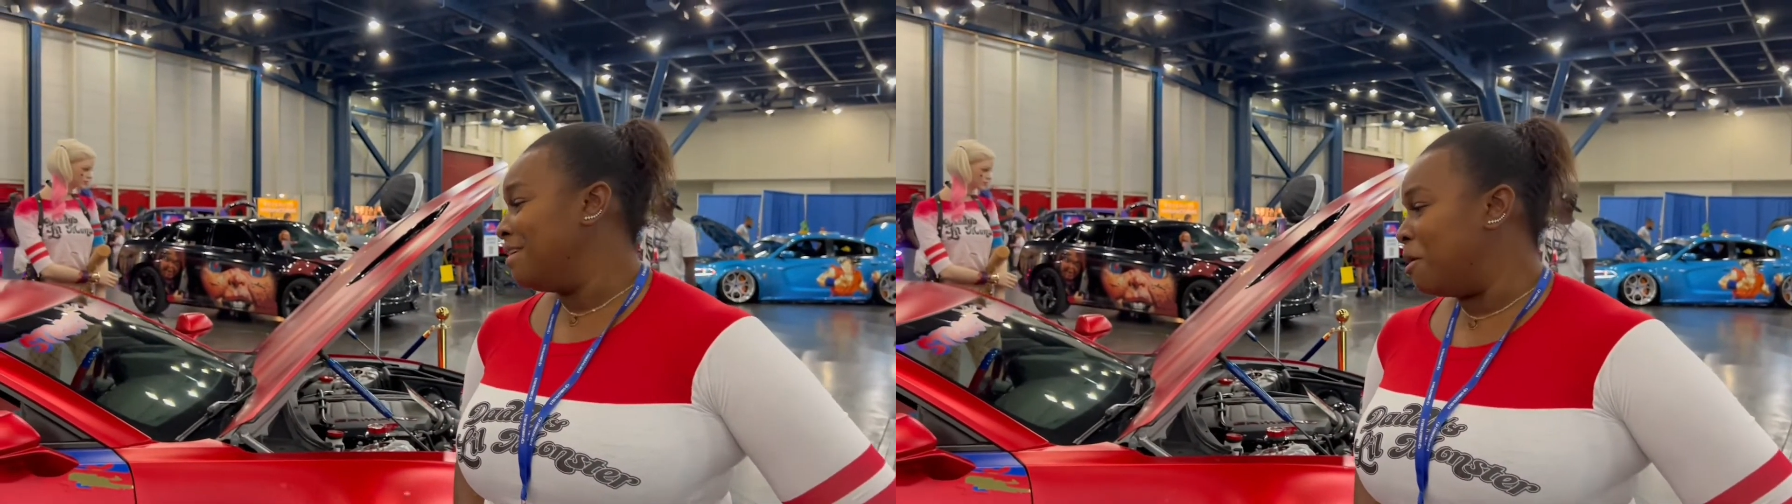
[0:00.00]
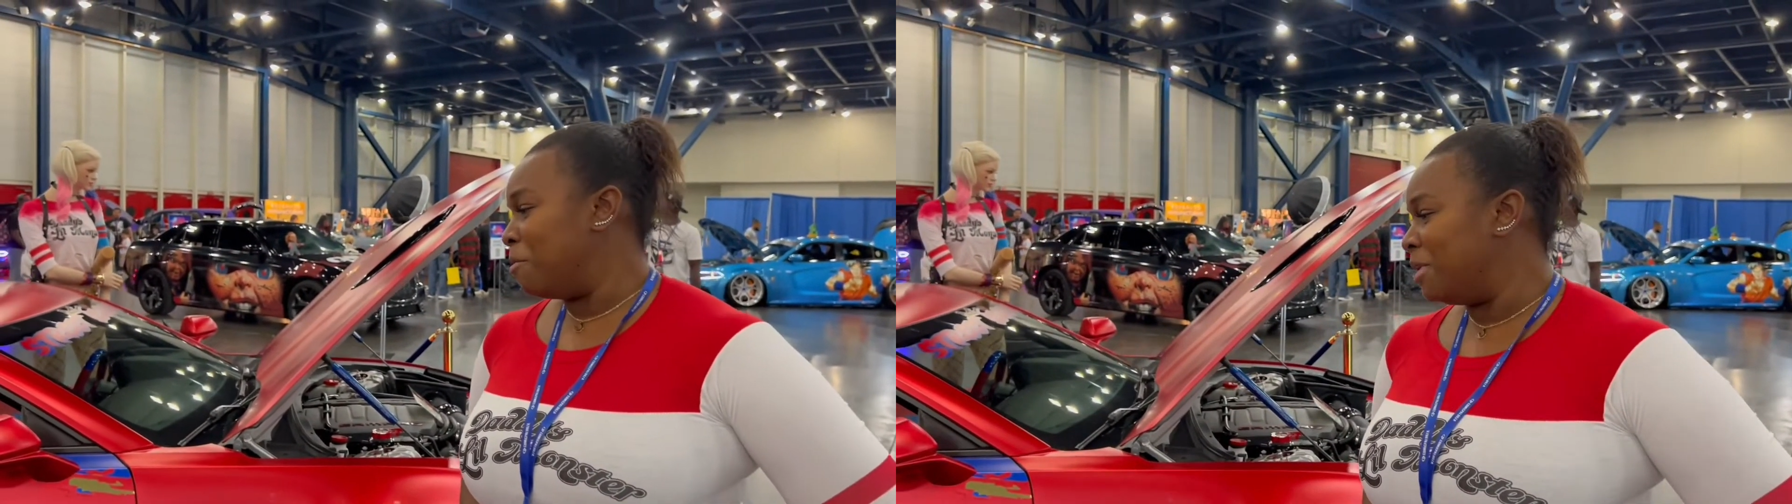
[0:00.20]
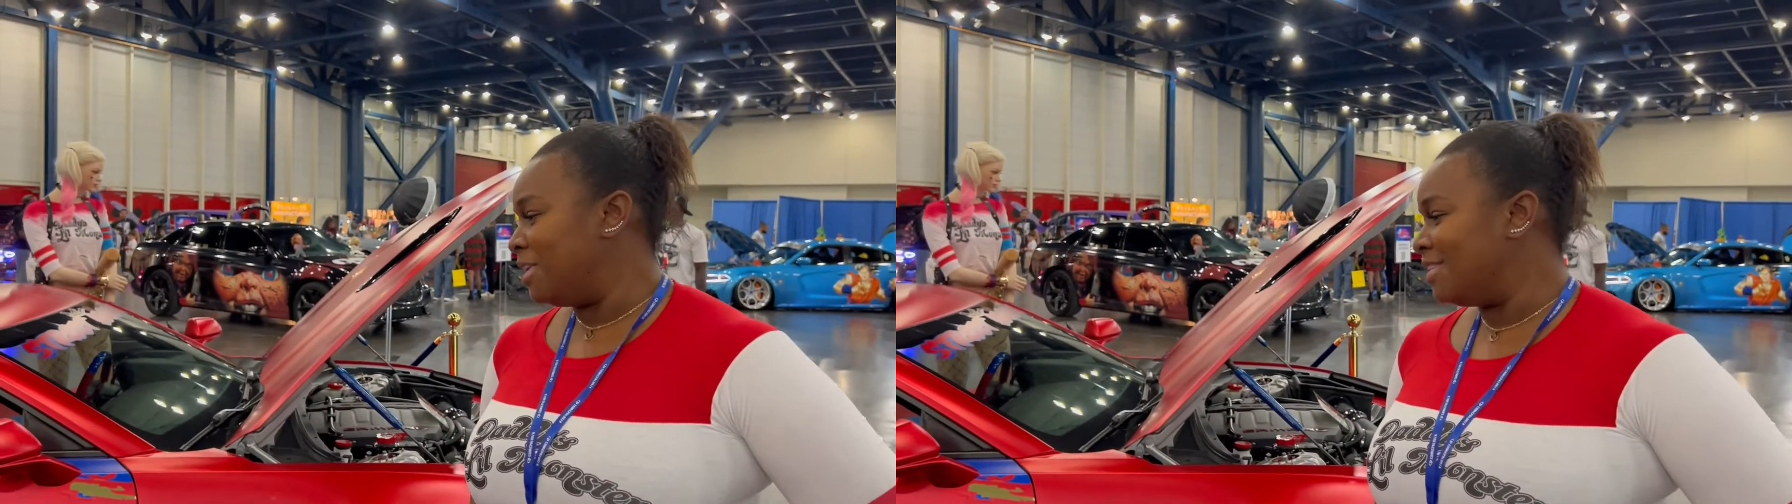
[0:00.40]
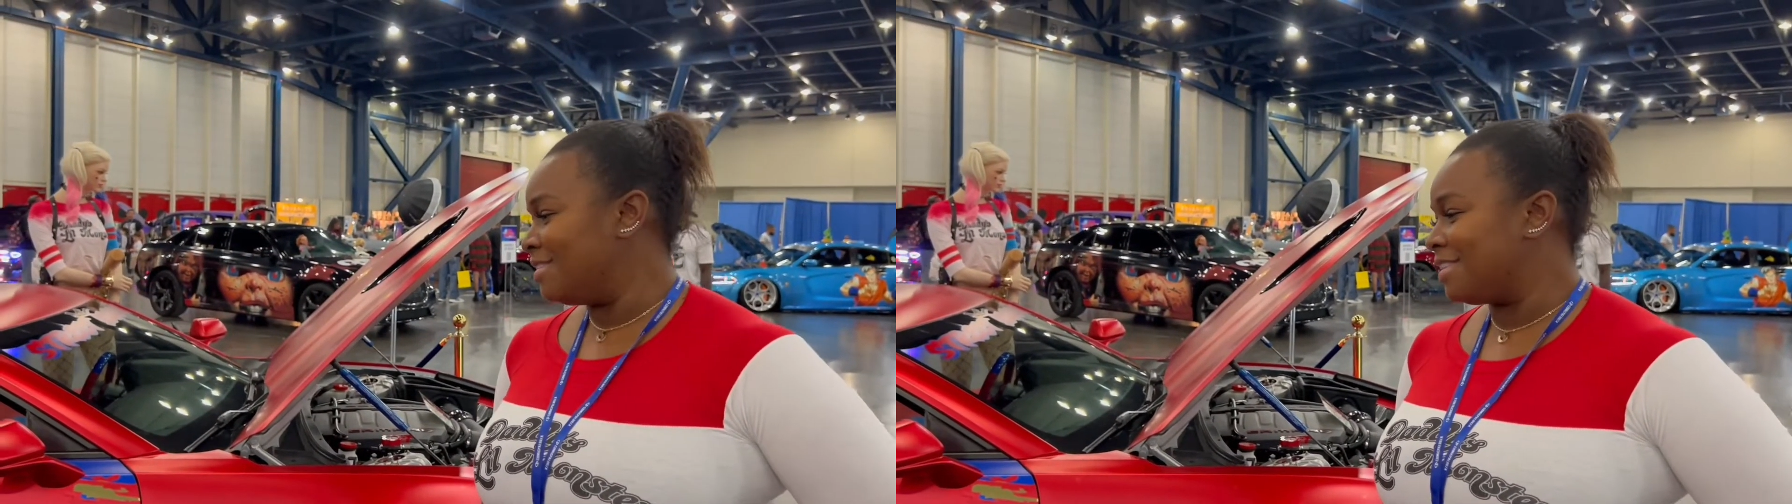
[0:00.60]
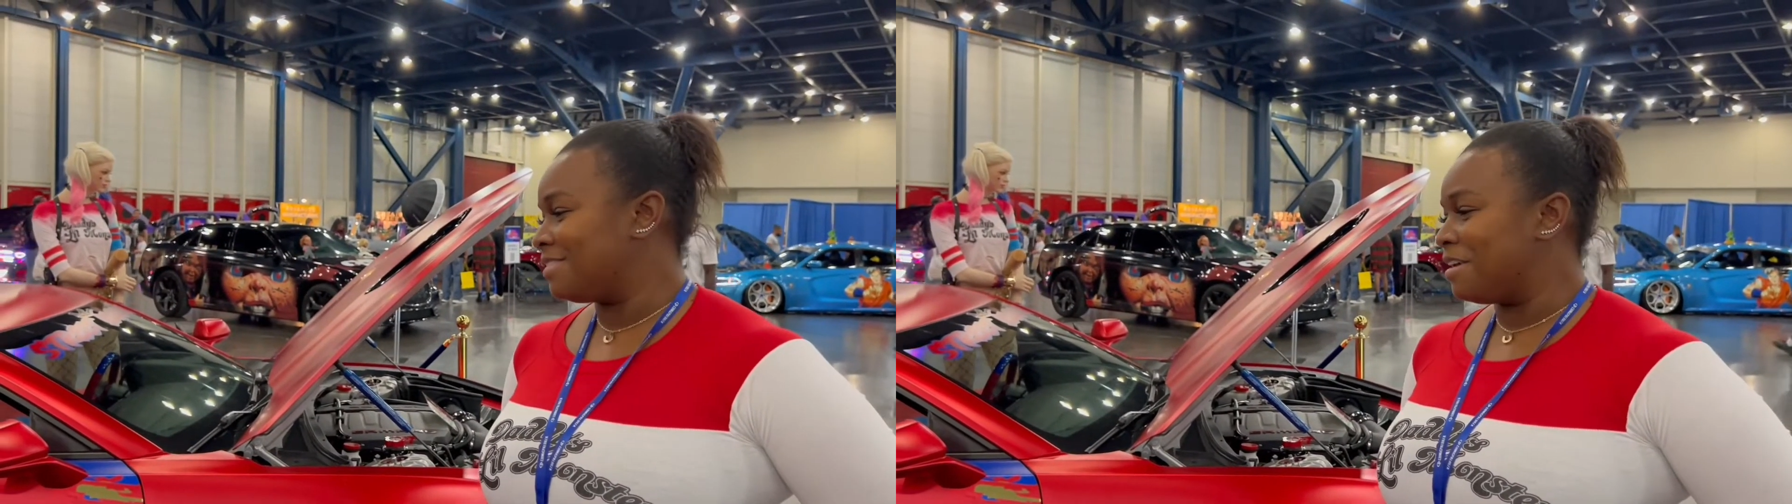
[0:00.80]
I mean,
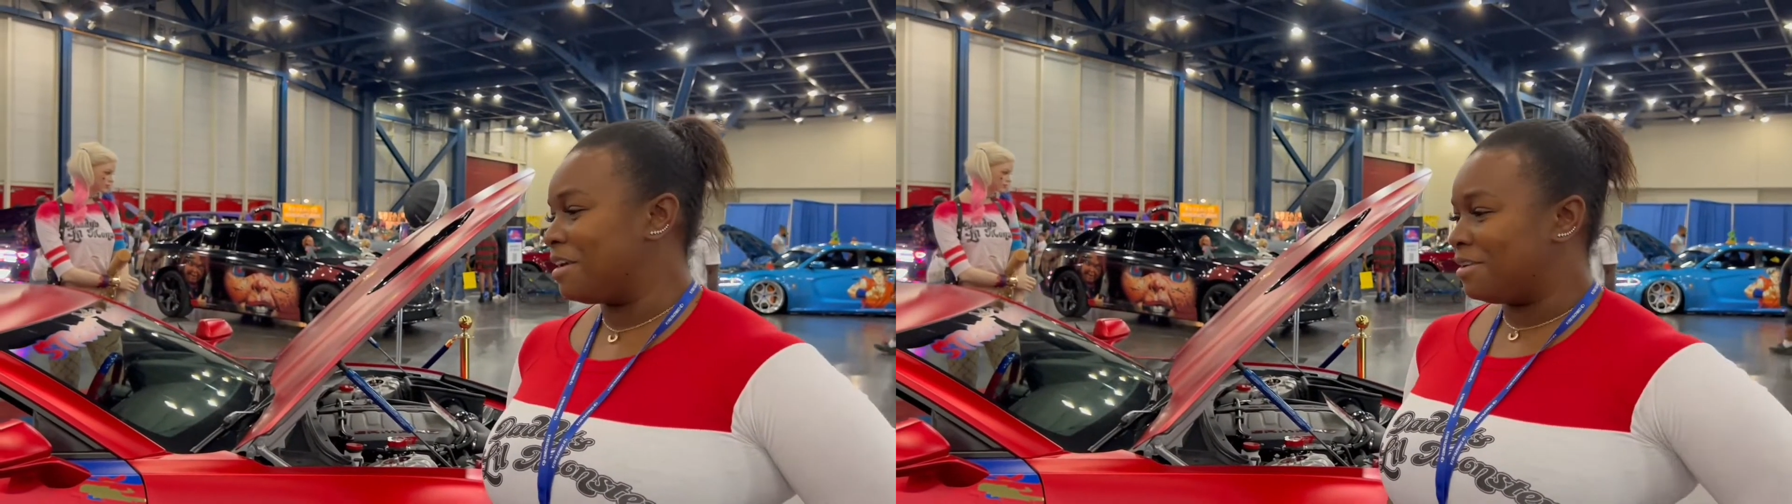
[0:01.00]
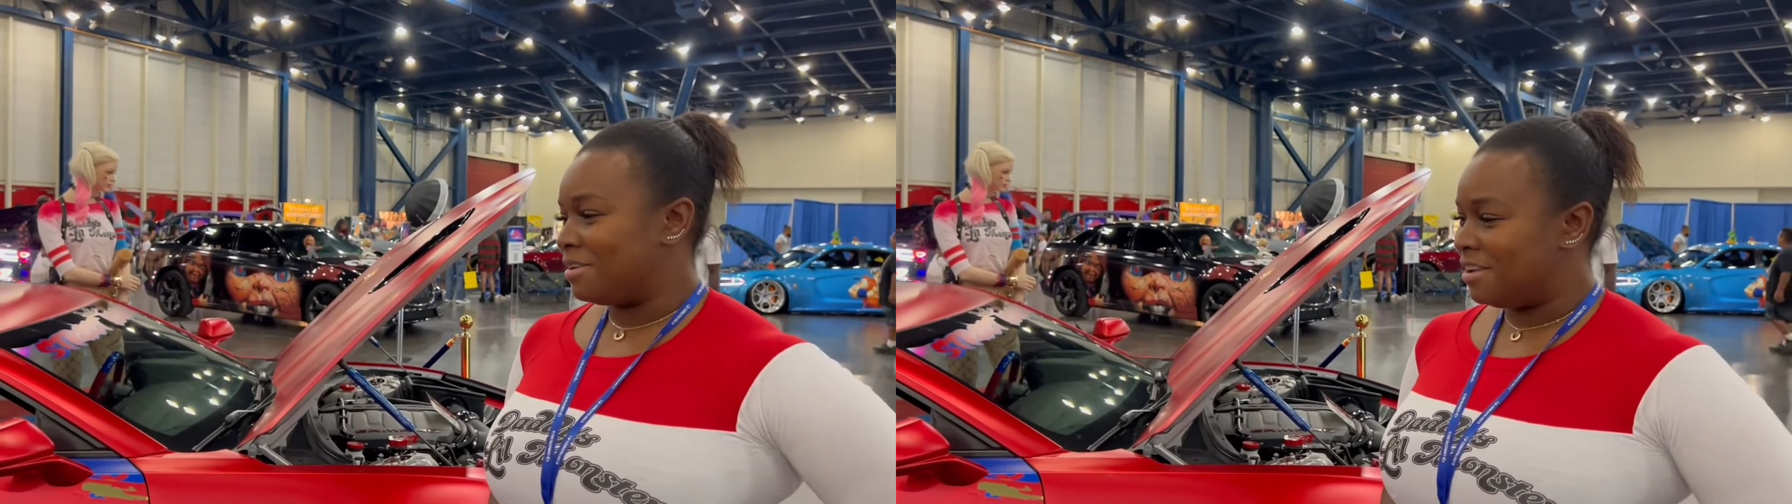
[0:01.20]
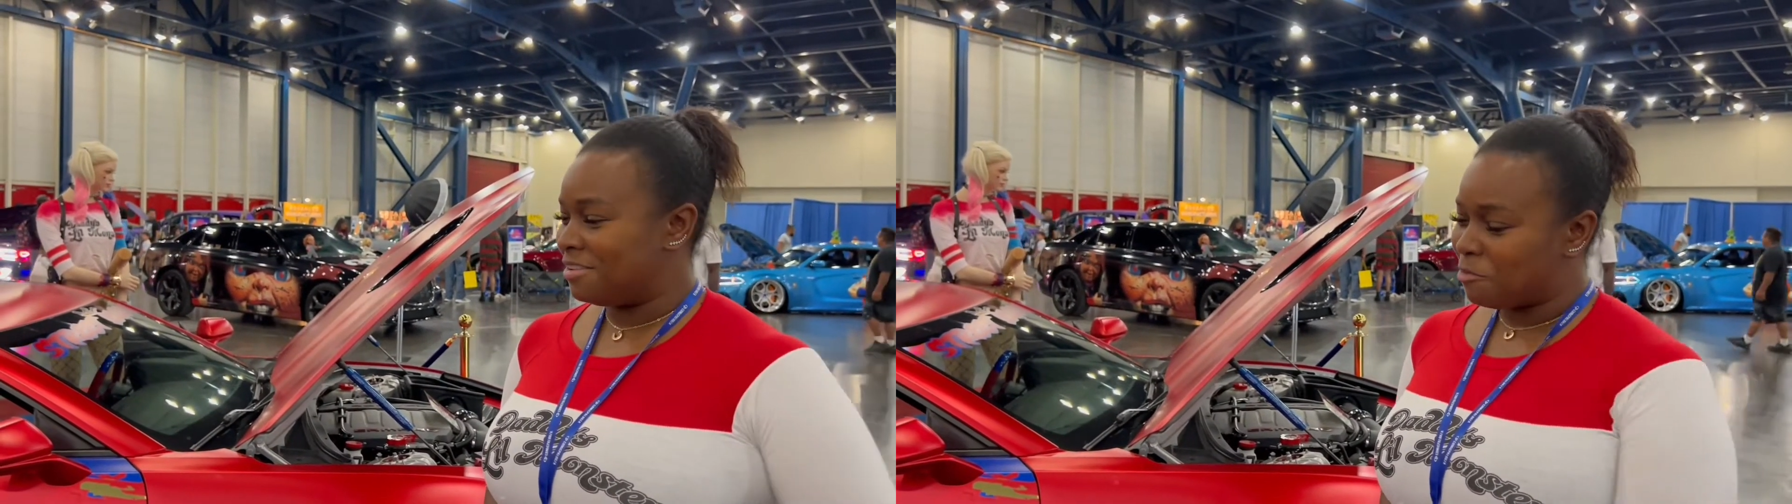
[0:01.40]
like I say, it's